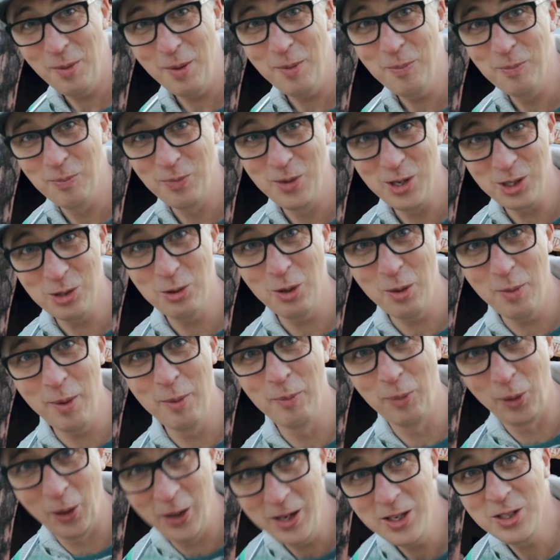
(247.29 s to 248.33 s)
have
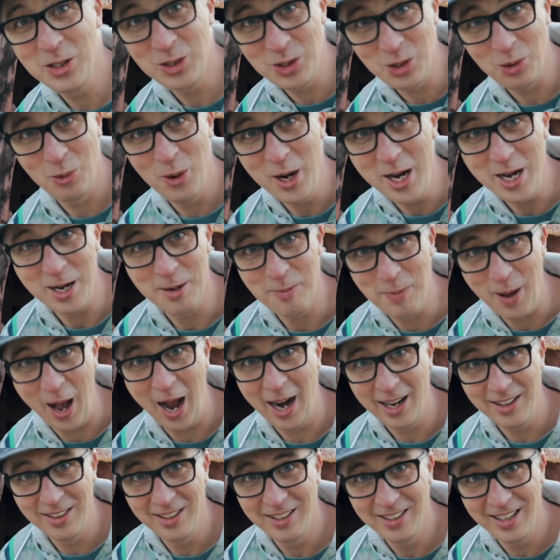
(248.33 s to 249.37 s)
been pretty sweet
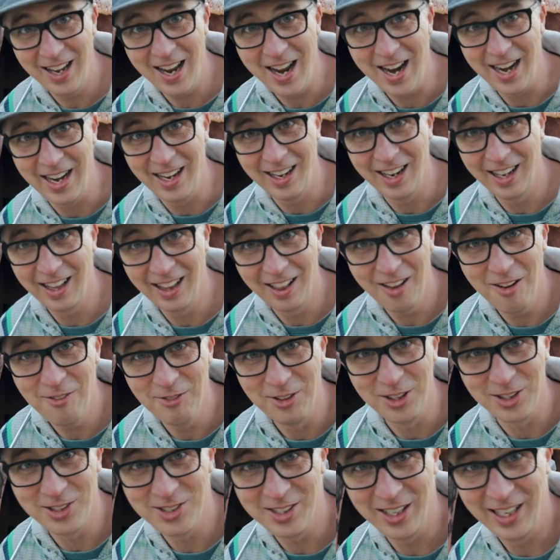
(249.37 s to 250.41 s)
back in the day. I love this